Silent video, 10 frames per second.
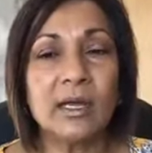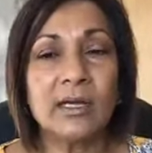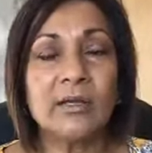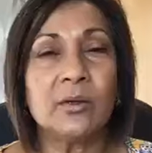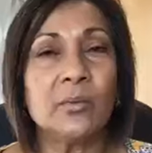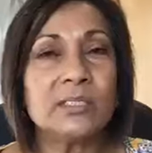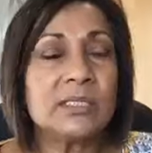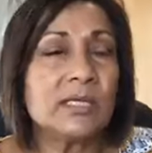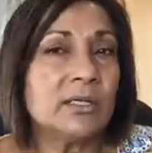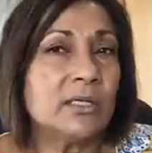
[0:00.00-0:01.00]
You know, what's
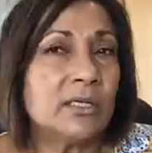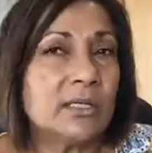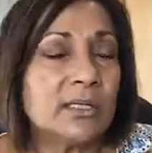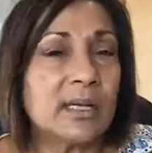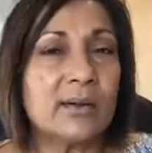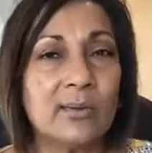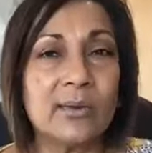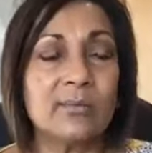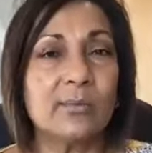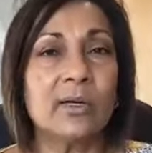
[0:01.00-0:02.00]
that going to look like
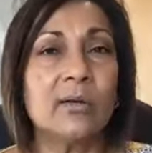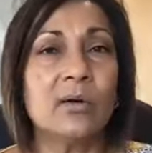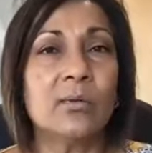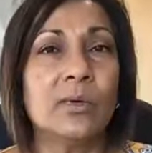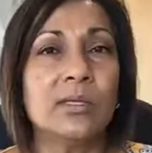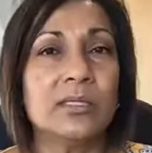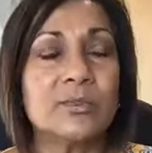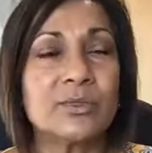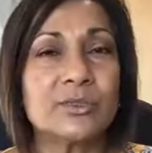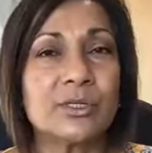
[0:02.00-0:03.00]
when these
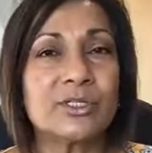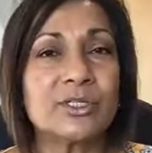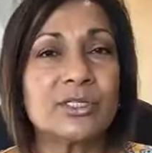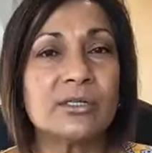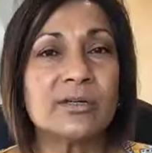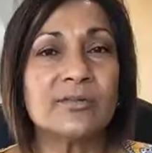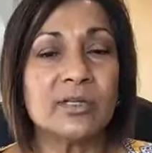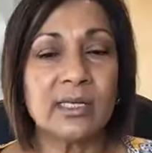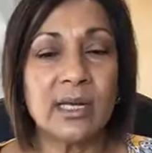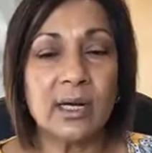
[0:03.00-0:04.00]
restrictions are lifted?